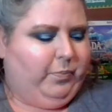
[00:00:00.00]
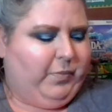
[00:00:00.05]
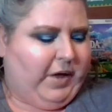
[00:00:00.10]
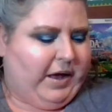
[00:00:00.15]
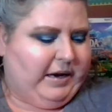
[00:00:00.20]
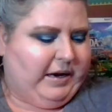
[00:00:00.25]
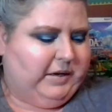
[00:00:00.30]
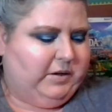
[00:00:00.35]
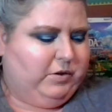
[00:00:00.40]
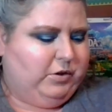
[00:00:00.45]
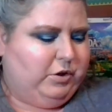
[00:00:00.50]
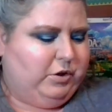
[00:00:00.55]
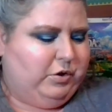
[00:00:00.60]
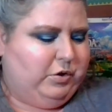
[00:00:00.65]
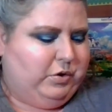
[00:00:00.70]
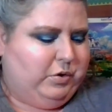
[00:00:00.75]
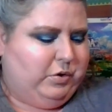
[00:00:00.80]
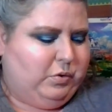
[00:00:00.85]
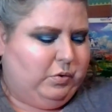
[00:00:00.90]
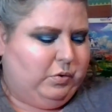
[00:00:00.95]
I can
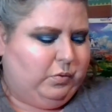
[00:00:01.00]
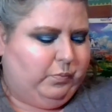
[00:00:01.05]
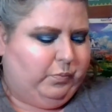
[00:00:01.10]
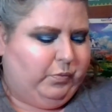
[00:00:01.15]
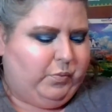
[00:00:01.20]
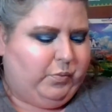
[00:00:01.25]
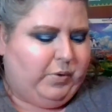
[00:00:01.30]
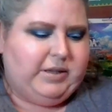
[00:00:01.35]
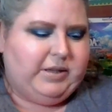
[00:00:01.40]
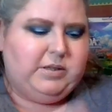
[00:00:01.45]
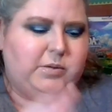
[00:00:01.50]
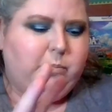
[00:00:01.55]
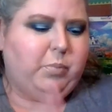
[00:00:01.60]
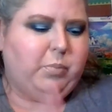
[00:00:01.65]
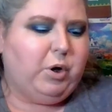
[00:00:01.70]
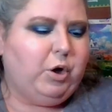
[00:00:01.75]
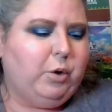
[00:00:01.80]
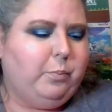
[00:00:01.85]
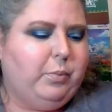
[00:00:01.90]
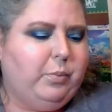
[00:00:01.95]
do reds and
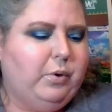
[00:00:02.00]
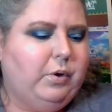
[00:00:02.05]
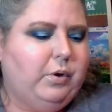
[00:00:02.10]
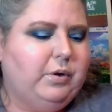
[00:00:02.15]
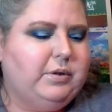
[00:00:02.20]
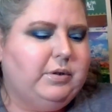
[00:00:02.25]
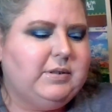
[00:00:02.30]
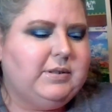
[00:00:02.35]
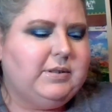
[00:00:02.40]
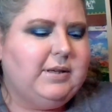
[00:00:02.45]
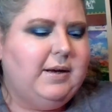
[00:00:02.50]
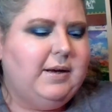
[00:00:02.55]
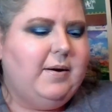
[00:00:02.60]
purples.